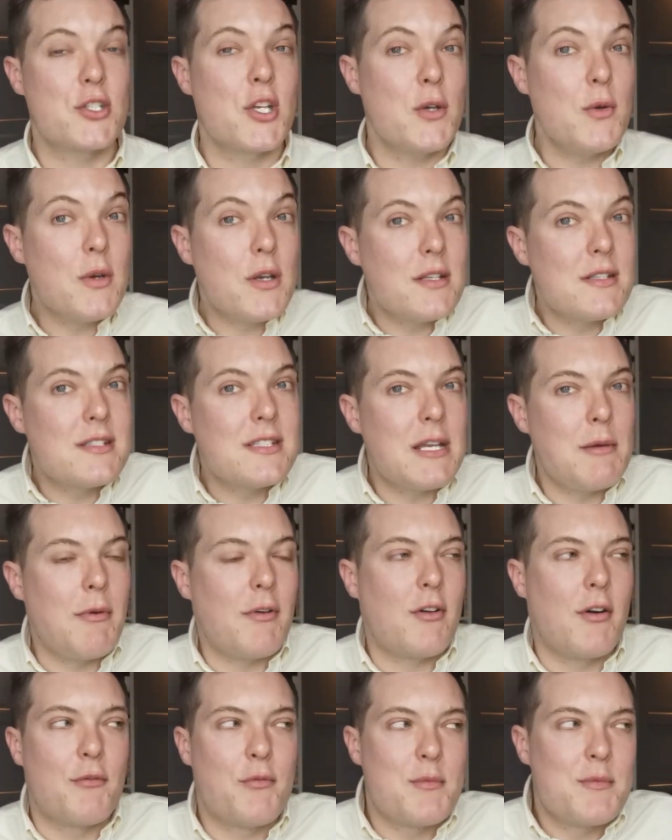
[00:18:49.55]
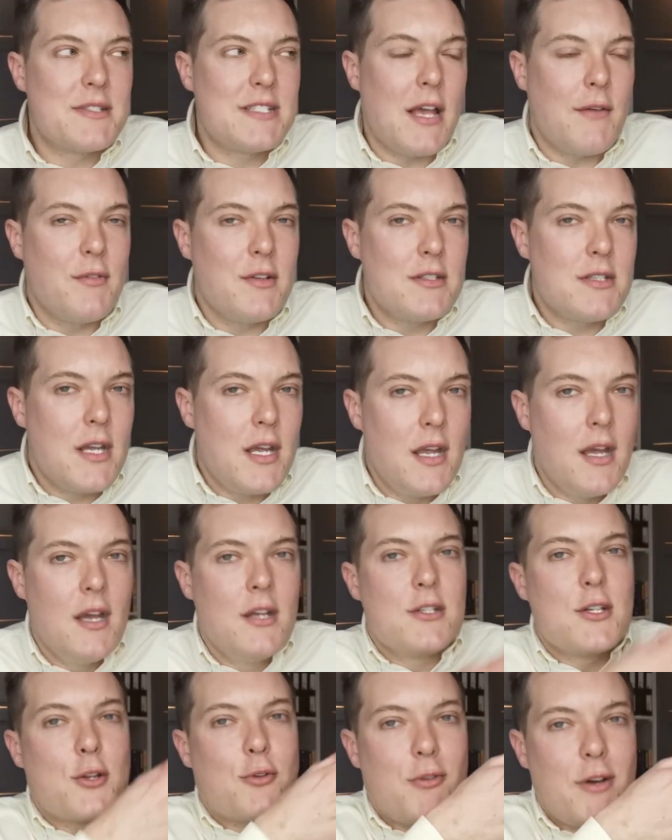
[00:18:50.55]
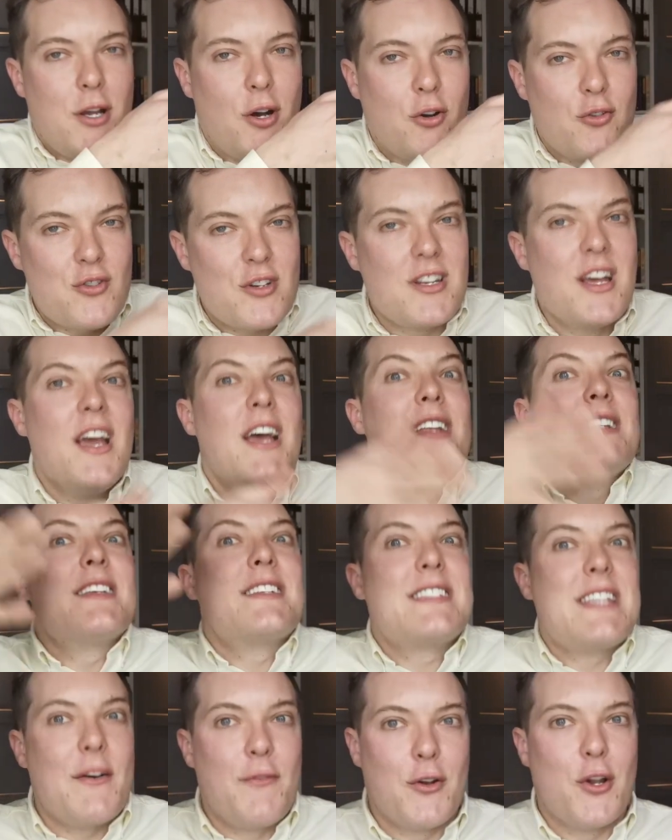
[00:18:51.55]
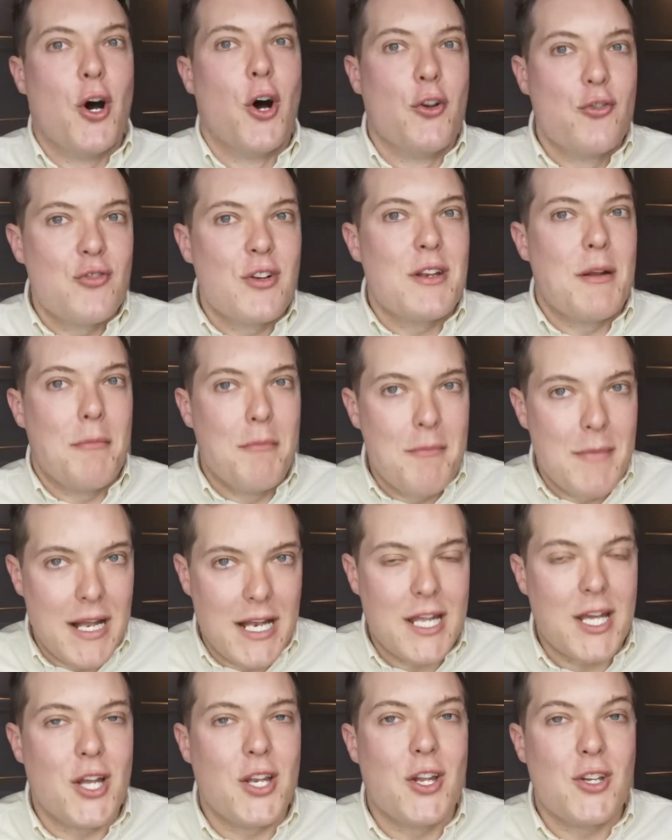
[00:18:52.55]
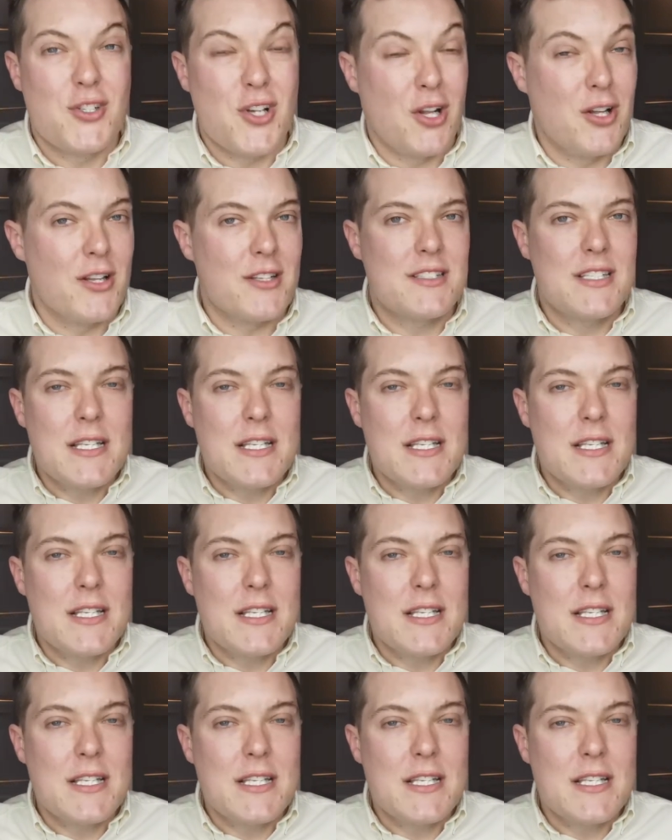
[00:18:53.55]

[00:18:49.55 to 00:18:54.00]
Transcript: So you can see we've gone from 70 to 300 to 700 million dollars.